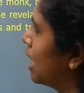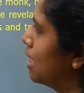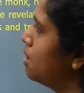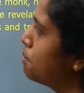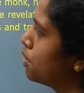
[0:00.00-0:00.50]
in
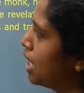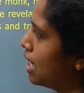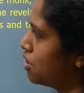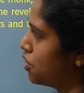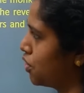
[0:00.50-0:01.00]
a
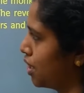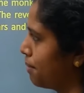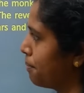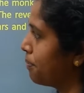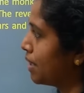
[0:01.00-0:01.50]
monastery.
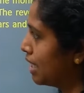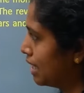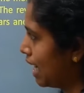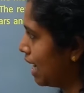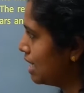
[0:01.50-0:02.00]

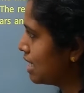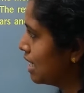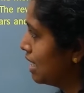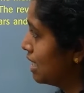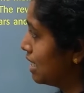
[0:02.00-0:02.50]
That
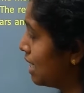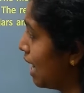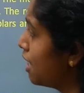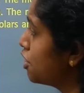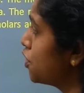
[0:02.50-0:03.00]

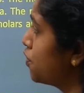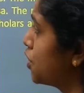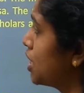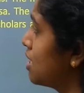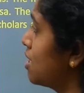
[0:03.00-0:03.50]
dash of
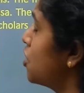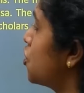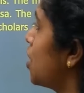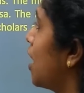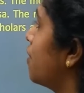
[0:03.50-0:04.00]
Jesus
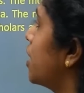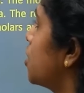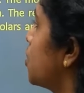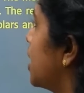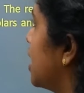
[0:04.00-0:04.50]
traveling
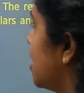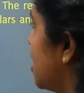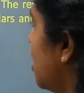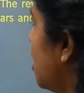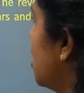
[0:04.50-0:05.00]
to
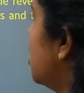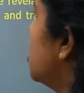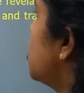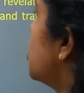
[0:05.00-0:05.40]
India to